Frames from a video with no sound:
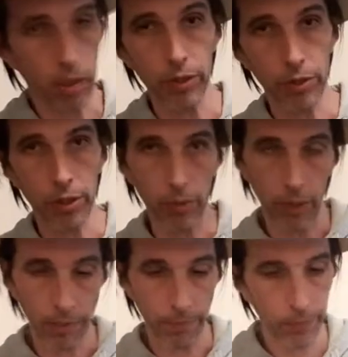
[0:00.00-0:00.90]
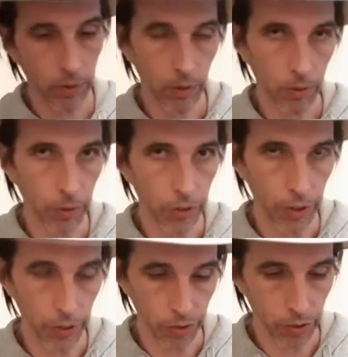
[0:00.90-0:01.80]
use this with it, which
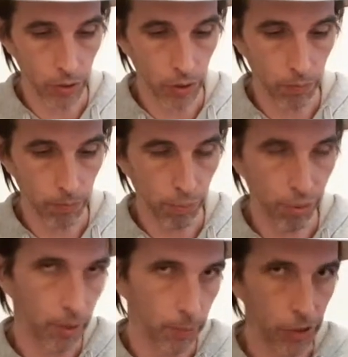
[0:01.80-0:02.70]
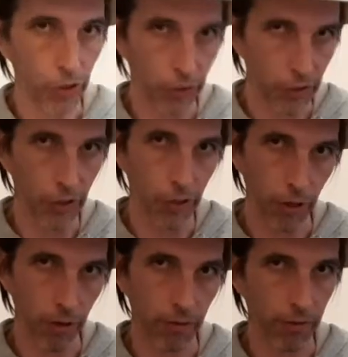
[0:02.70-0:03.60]
is pretty much unheard
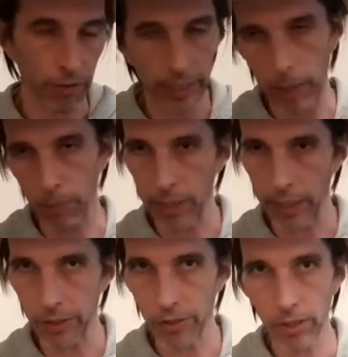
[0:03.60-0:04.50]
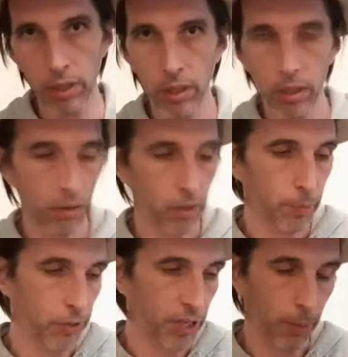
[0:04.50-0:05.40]
of for a camera lens, because
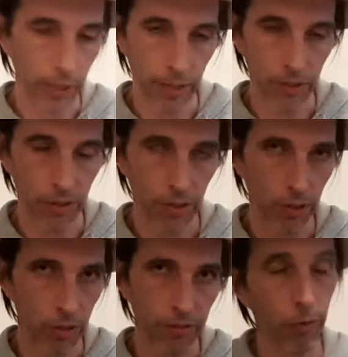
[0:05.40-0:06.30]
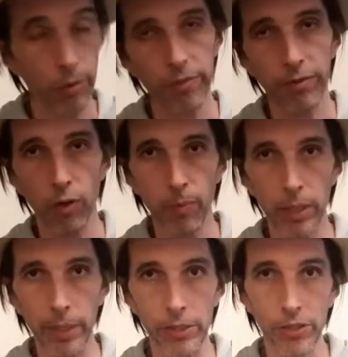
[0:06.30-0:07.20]
most camera lenses are just 44
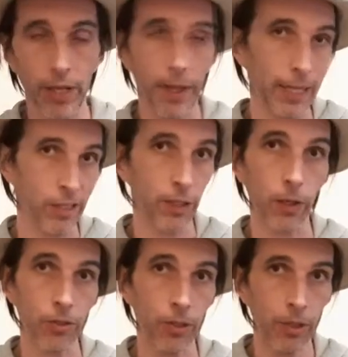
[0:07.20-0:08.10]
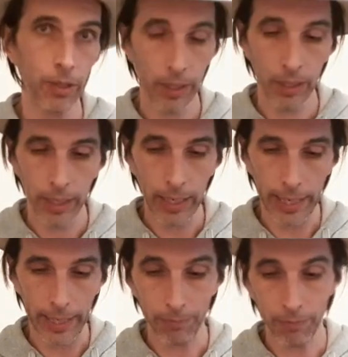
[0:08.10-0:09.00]
millimeters, and that's your lot.
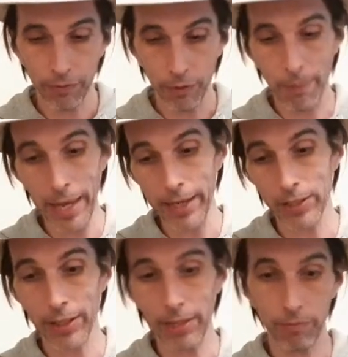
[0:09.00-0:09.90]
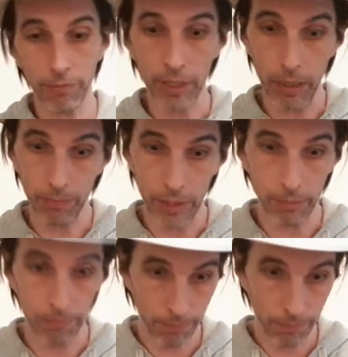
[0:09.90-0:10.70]
And from there to, you know, that